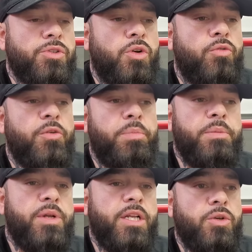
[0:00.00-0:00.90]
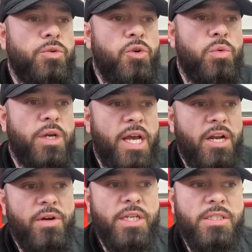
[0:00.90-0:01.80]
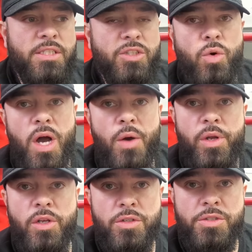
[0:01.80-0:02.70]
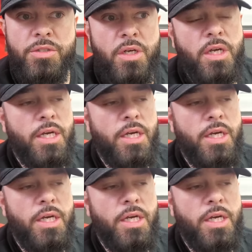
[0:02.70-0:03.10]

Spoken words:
So for people that don't know what cataracts is or how it looks,